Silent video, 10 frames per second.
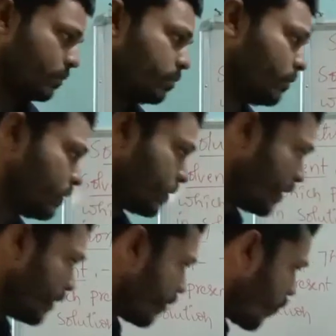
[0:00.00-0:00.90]
see
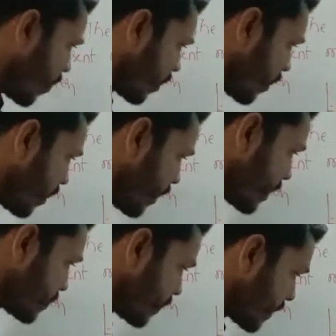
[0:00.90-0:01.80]
the water as
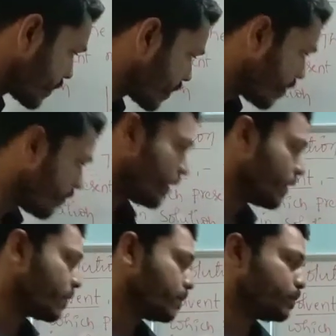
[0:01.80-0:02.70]
well as
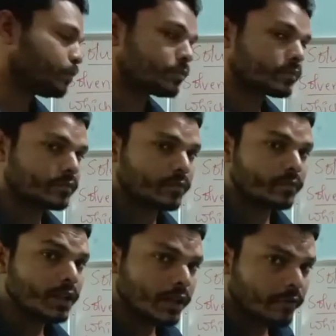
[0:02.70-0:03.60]
solvent,
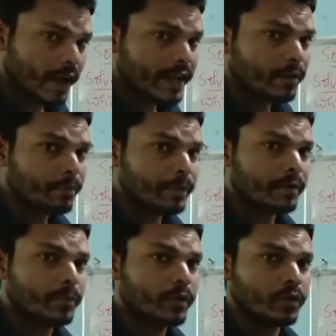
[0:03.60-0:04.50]
if I compare
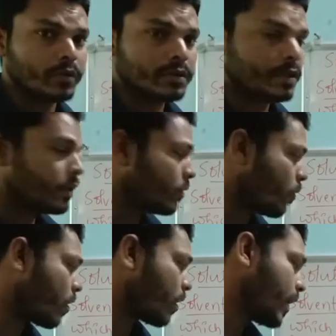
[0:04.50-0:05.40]
both
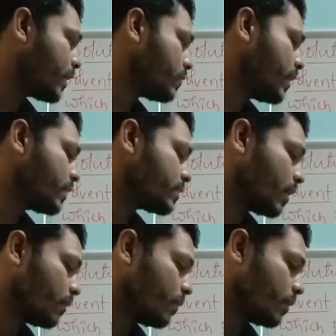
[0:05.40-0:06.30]
water as well as
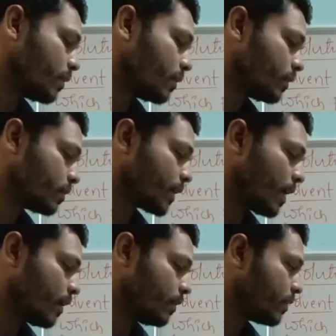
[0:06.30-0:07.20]

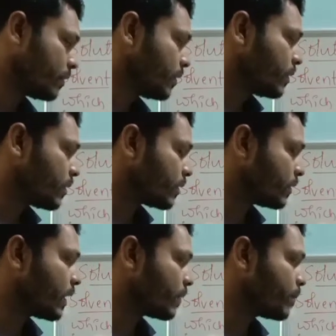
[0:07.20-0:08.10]
salt,
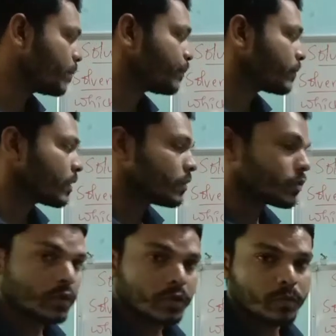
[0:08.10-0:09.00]
then
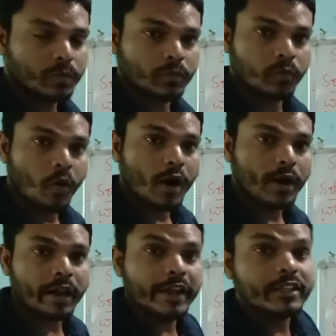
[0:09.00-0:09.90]
so water
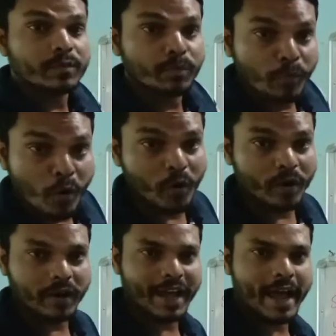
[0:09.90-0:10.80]
is more
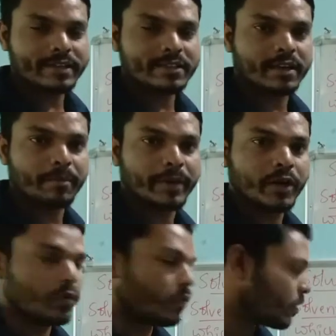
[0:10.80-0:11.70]
as compared to
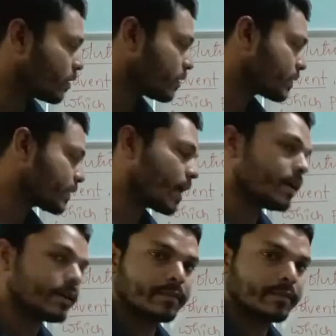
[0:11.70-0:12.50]
what salt,